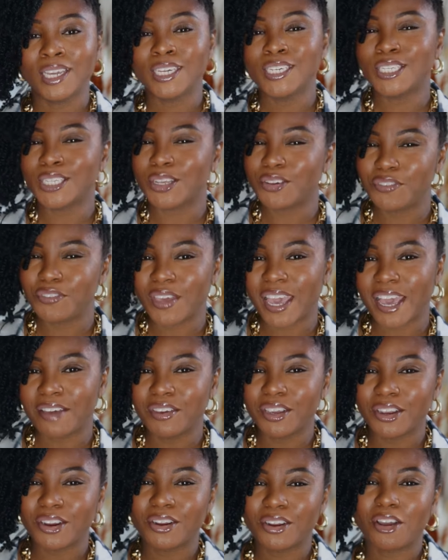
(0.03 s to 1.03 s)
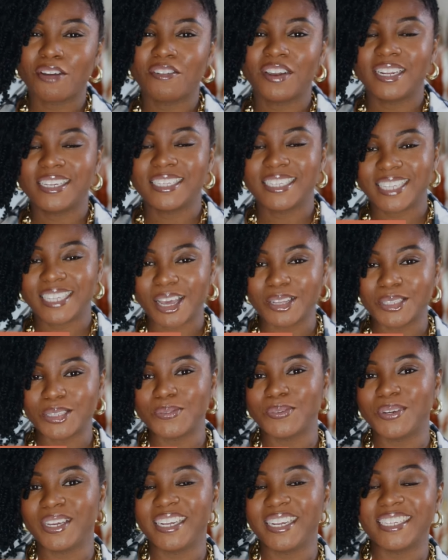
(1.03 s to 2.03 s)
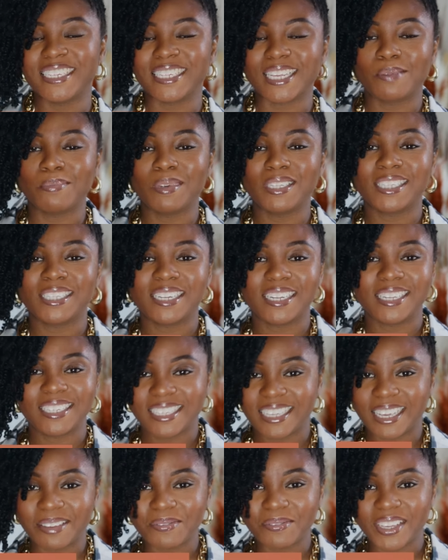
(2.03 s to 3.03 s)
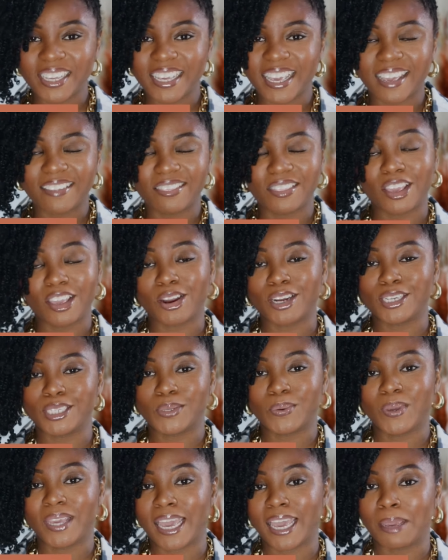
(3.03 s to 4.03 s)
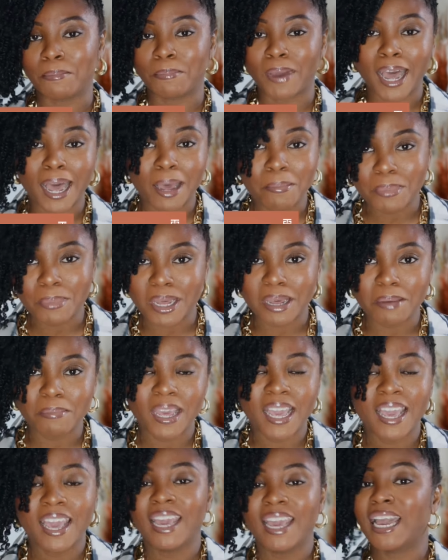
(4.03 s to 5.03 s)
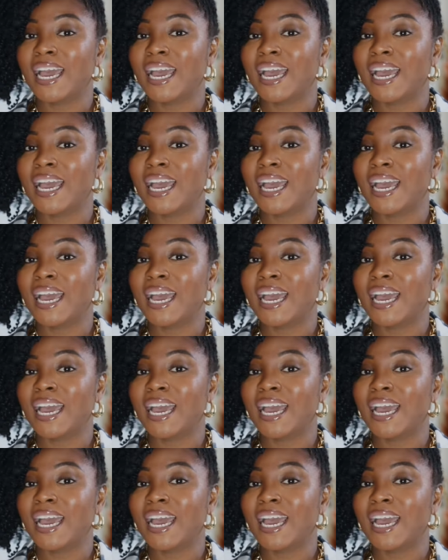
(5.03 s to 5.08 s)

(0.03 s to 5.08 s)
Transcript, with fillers: So if you haven't heard already, Style Terrain is coming to the D M V and they are doing a pop-up.